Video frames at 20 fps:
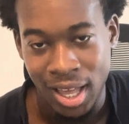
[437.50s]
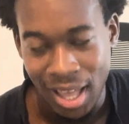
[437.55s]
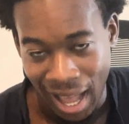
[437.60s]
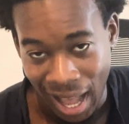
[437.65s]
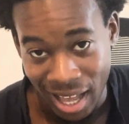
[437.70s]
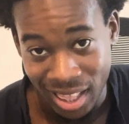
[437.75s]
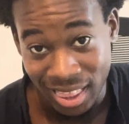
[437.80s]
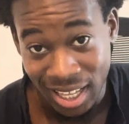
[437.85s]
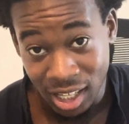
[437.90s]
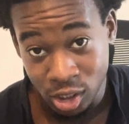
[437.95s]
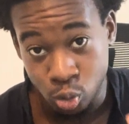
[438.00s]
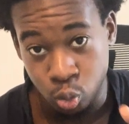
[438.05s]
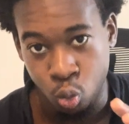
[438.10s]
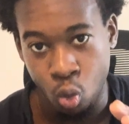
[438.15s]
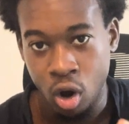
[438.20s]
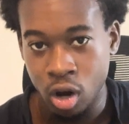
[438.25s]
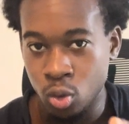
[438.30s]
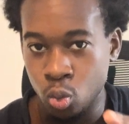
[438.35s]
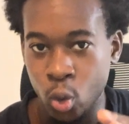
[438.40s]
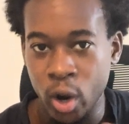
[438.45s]
And that's
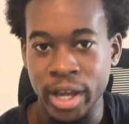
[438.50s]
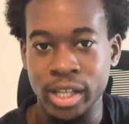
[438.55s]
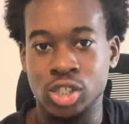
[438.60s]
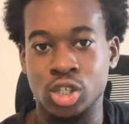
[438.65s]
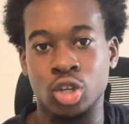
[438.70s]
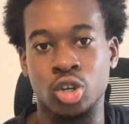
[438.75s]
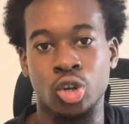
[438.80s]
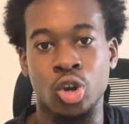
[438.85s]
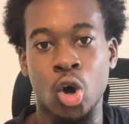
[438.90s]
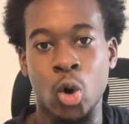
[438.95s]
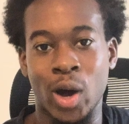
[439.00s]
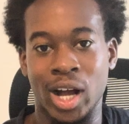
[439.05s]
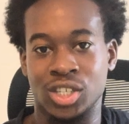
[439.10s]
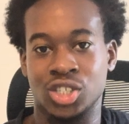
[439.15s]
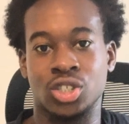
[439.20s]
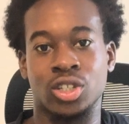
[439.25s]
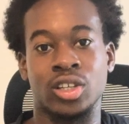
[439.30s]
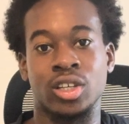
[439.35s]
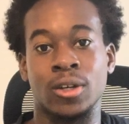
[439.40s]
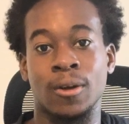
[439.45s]
one way to know,
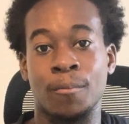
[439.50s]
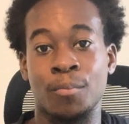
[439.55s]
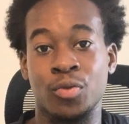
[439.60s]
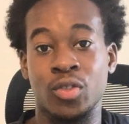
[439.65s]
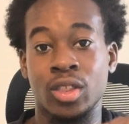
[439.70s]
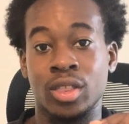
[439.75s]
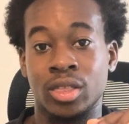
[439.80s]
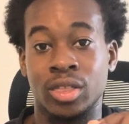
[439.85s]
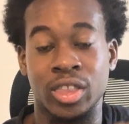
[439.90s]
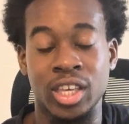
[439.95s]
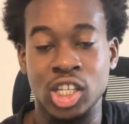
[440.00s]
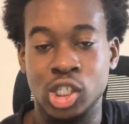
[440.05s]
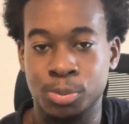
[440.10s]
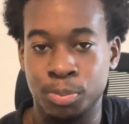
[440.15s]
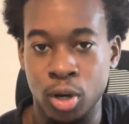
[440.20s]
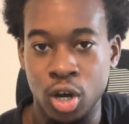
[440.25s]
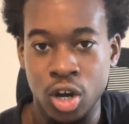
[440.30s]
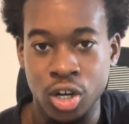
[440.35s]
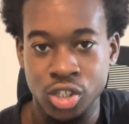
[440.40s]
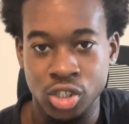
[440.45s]
actually, this
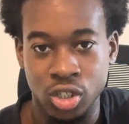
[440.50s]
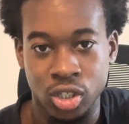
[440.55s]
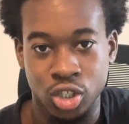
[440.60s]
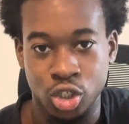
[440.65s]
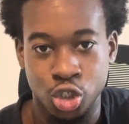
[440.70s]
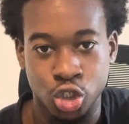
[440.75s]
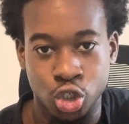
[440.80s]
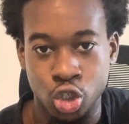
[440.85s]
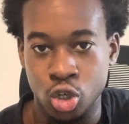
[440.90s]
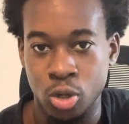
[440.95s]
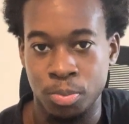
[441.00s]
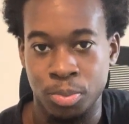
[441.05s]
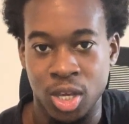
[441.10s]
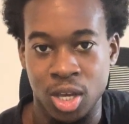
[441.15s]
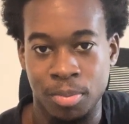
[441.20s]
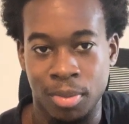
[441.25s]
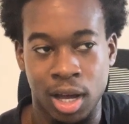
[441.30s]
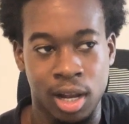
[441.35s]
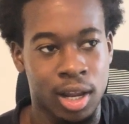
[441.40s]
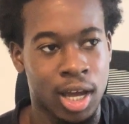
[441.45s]
person shouldn't be in
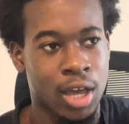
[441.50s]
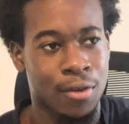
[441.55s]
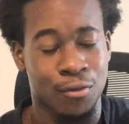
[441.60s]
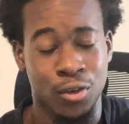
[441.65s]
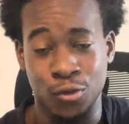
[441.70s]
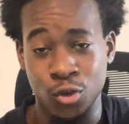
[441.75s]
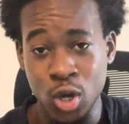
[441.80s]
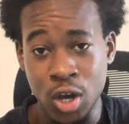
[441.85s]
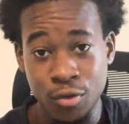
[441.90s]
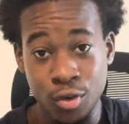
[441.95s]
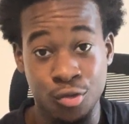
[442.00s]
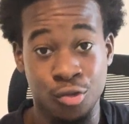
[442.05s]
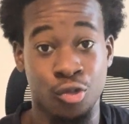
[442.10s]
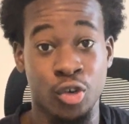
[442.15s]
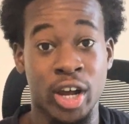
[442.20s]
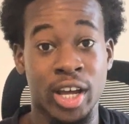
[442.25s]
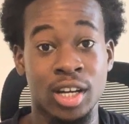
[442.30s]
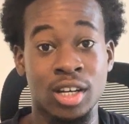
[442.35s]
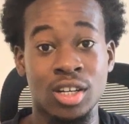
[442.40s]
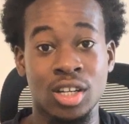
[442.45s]
my life. If you have a
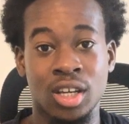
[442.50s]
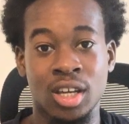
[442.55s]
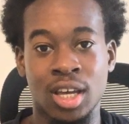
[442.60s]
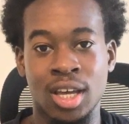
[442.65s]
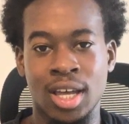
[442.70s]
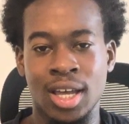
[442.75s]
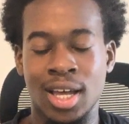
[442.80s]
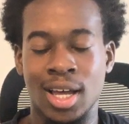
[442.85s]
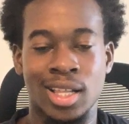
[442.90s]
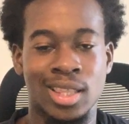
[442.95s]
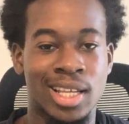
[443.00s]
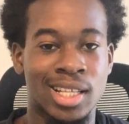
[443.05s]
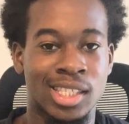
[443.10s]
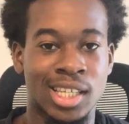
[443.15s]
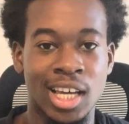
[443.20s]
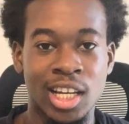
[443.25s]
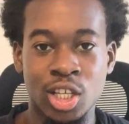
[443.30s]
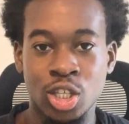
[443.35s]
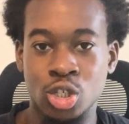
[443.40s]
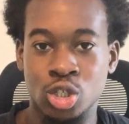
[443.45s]
friend and they're
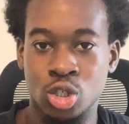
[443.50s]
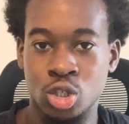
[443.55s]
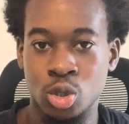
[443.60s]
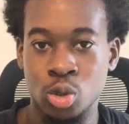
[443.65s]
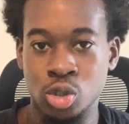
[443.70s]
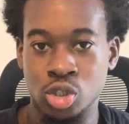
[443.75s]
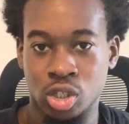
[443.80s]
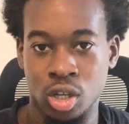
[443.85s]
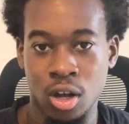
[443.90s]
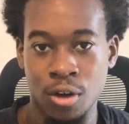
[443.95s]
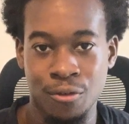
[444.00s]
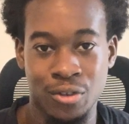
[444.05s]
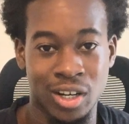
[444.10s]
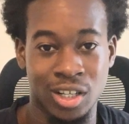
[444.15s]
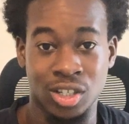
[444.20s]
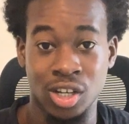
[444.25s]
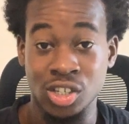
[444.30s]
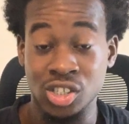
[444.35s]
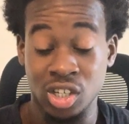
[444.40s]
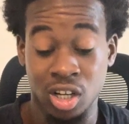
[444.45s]
telling you to do stuff and it
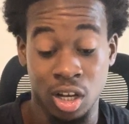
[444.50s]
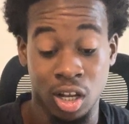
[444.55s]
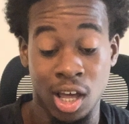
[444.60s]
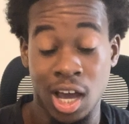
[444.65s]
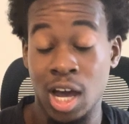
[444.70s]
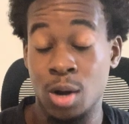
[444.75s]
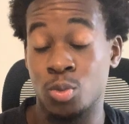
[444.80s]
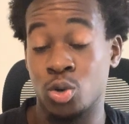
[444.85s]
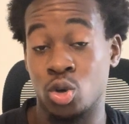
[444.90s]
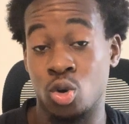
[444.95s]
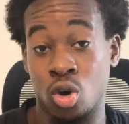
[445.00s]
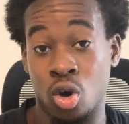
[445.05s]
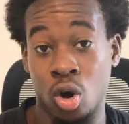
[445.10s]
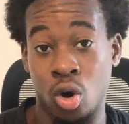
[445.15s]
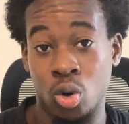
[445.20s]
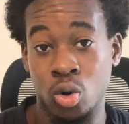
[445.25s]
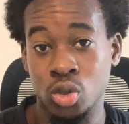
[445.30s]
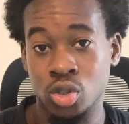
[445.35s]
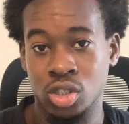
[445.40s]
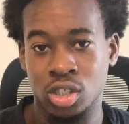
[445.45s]
doesn't align with your
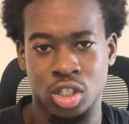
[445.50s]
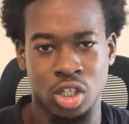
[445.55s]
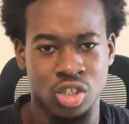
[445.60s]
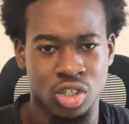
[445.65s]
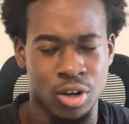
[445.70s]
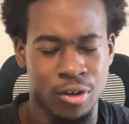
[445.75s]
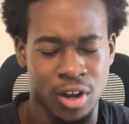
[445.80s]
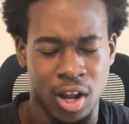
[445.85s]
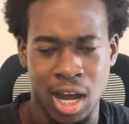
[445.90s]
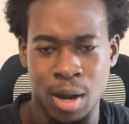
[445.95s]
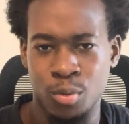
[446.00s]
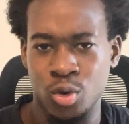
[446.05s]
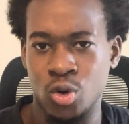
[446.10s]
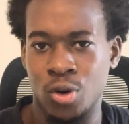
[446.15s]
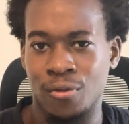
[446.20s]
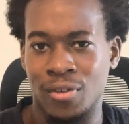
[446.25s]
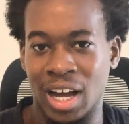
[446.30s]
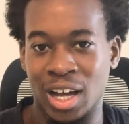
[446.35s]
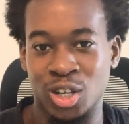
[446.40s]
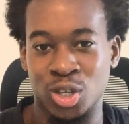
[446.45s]
goals, doesn't align with your
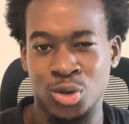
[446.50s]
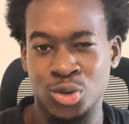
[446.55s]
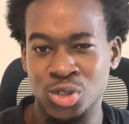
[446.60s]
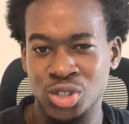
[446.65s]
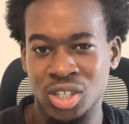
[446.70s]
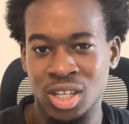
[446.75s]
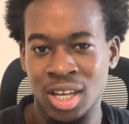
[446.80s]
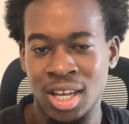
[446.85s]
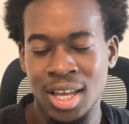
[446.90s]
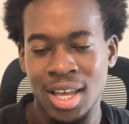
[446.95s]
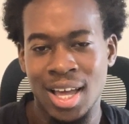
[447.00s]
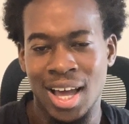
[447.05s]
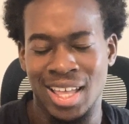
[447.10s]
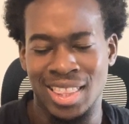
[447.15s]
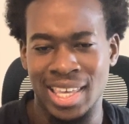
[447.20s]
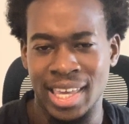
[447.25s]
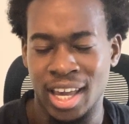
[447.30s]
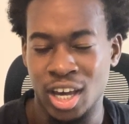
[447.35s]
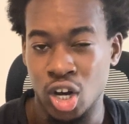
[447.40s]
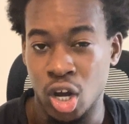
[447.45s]
values, and
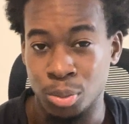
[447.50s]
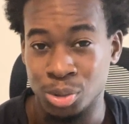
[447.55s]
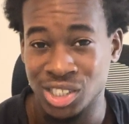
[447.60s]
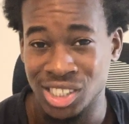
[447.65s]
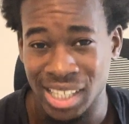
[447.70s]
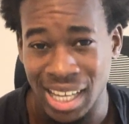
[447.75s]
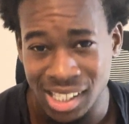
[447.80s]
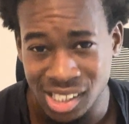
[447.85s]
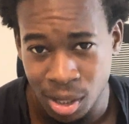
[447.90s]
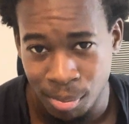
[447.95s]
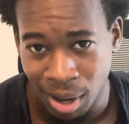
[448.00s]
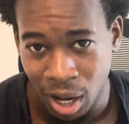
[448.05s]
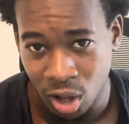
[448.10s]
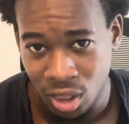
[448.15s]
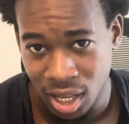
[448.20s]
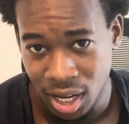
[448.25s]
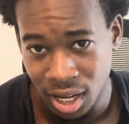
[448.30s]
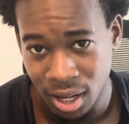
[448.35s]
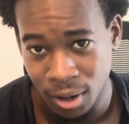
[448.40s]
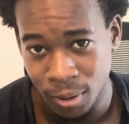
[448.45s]
they get upset about
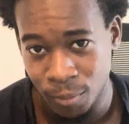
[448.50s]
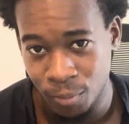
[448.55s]
that,